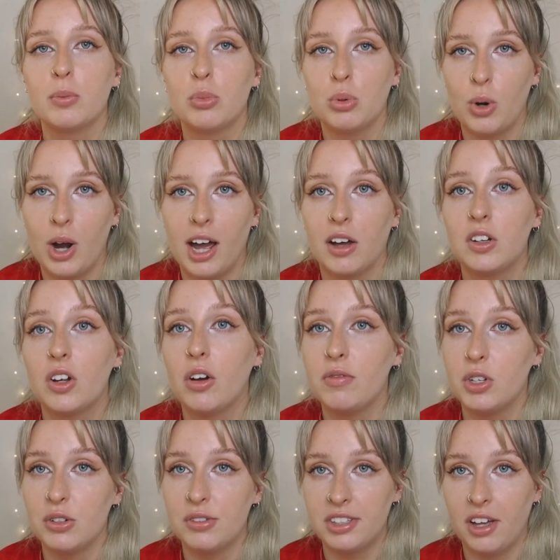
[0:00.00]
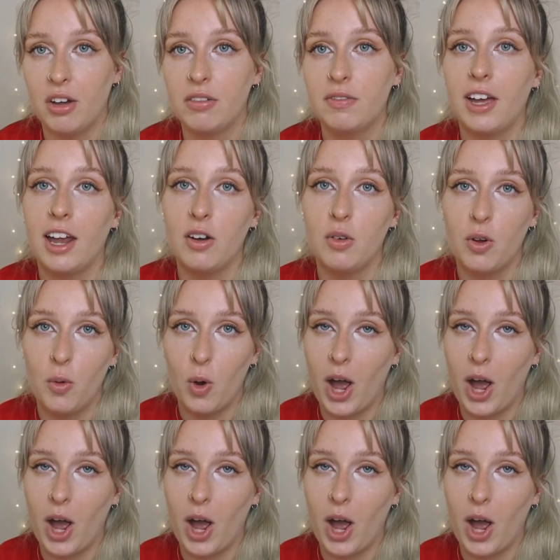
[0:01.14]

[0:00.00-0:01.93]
proud of yourself and